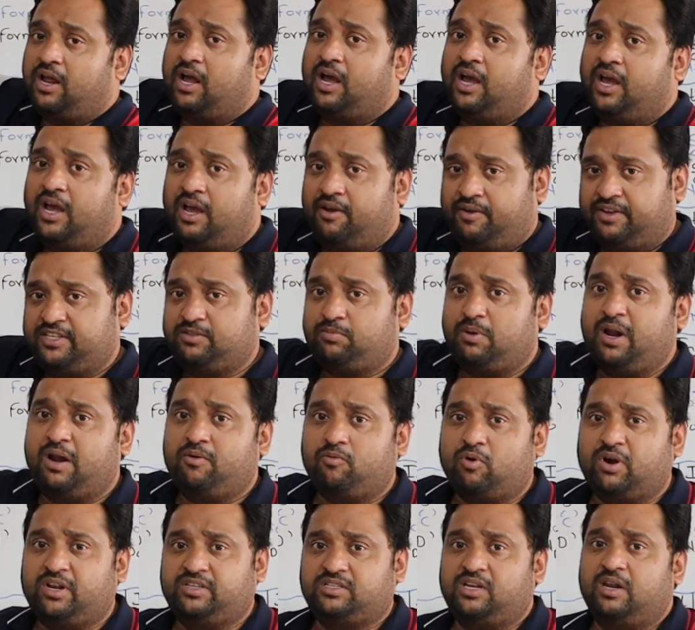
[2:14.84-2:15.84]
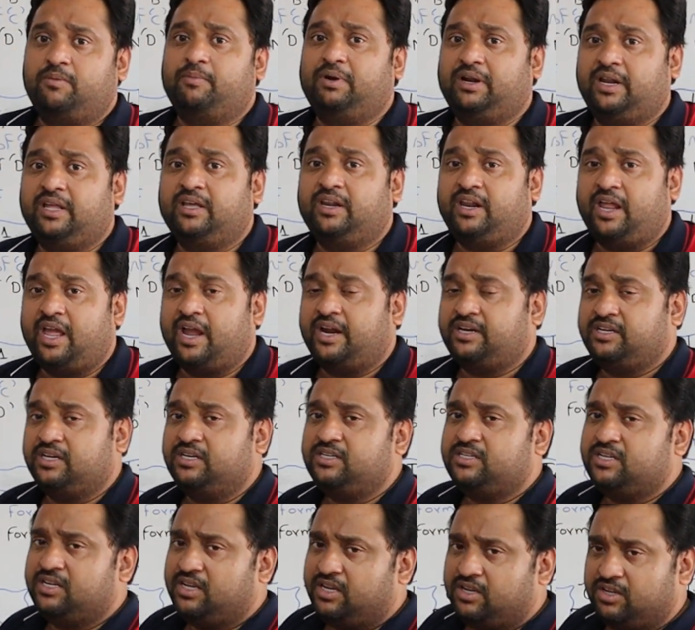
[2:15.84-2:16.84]
I have explained what is the limiting
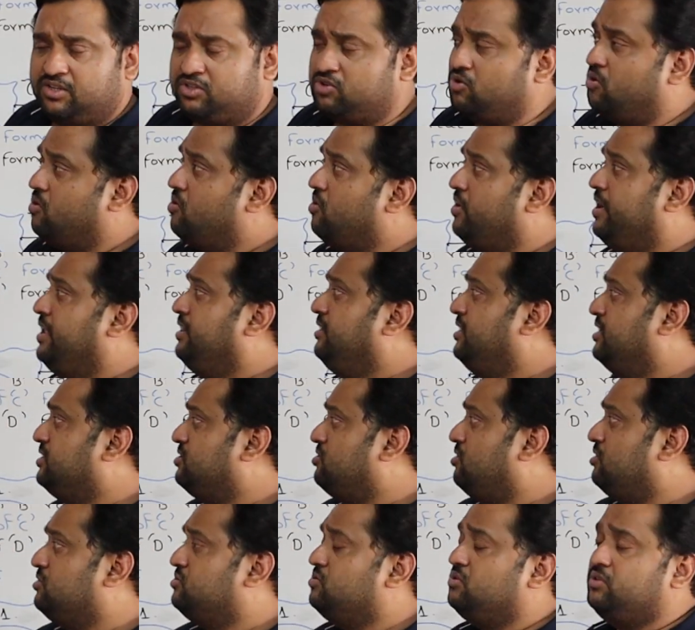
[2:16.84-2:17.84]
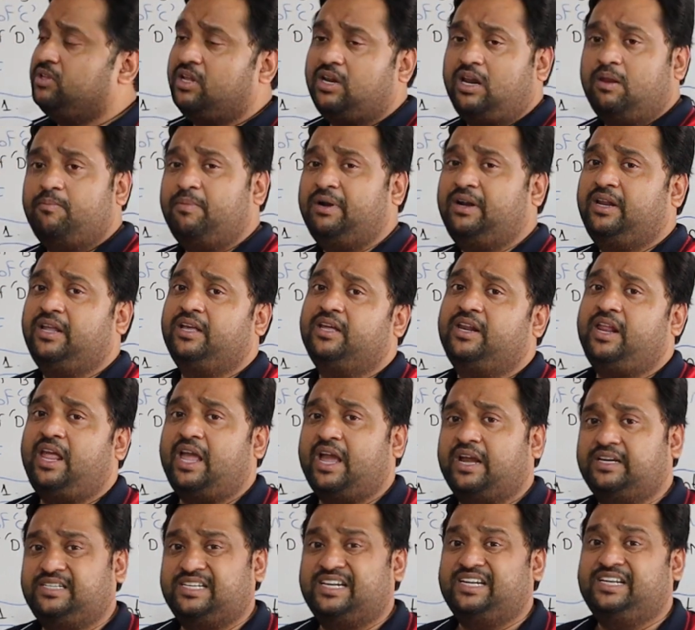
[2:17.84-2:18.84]
reactant. So, in this also the limiting
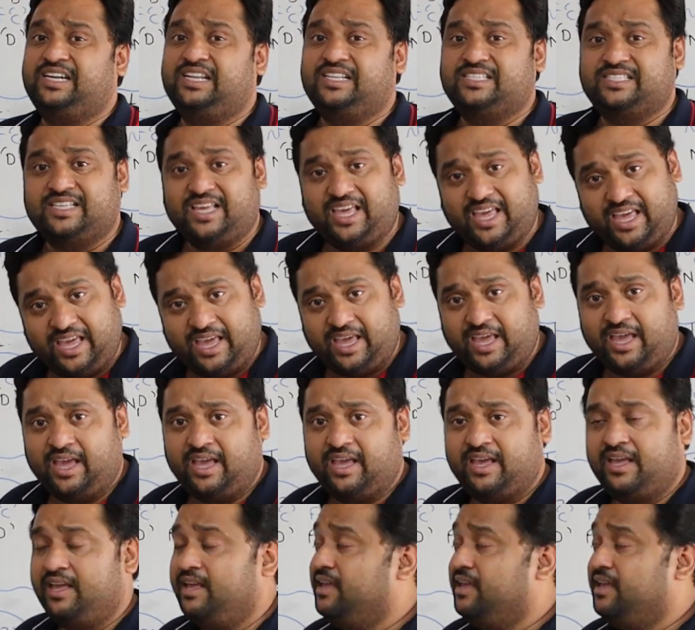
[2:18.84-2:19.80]
reactant is A,